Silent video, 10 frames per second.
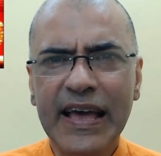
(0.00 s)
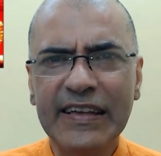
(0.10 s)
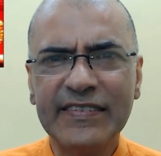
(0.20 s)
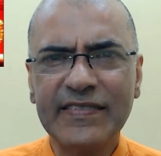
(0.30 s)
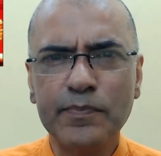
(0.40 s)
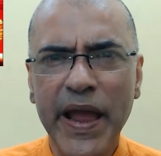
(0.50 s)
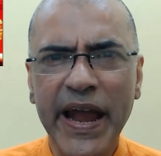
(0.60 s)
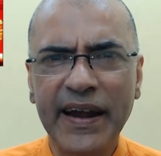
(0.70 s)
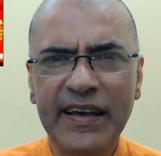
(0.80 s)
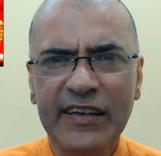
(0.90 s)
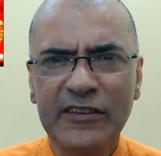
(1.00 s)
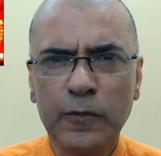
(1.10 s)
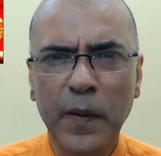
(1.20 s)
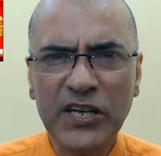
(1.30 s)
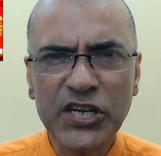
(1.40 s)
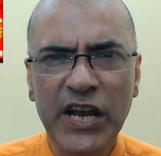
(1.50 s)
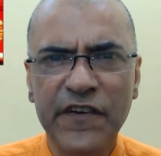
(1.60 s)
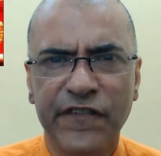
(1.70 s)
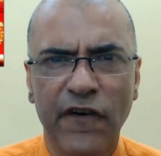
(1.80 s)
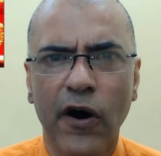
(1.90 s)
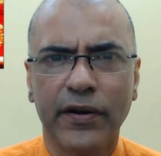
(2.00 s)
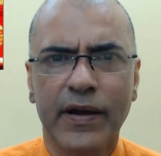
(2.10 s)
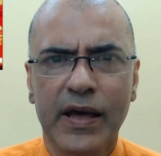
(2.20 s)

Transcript: is made specially for